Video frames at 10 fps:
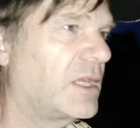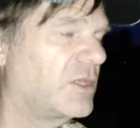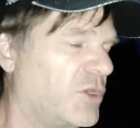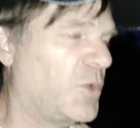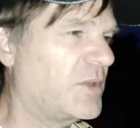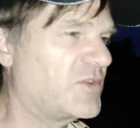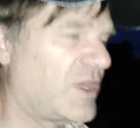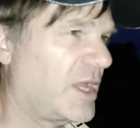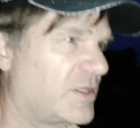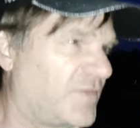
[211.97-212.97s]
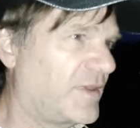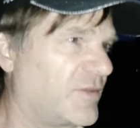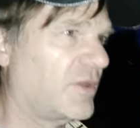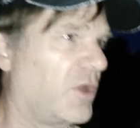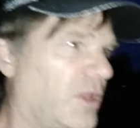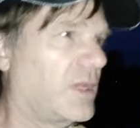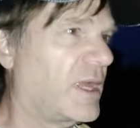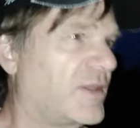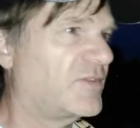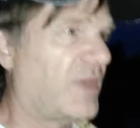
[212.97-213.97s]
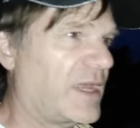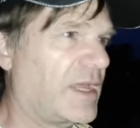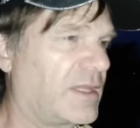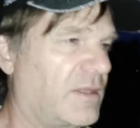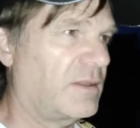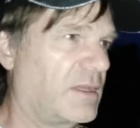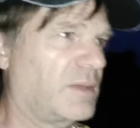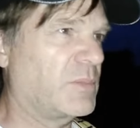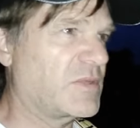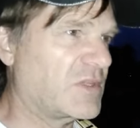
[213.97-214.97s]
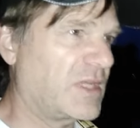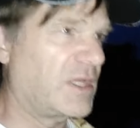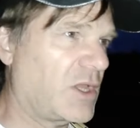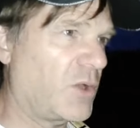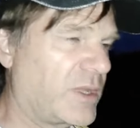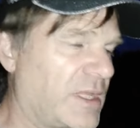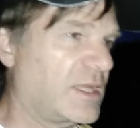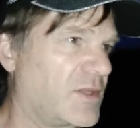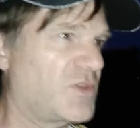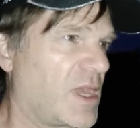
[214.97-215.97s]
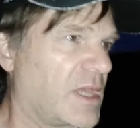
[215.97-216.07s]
you would say it's physical, and I say the mosquito is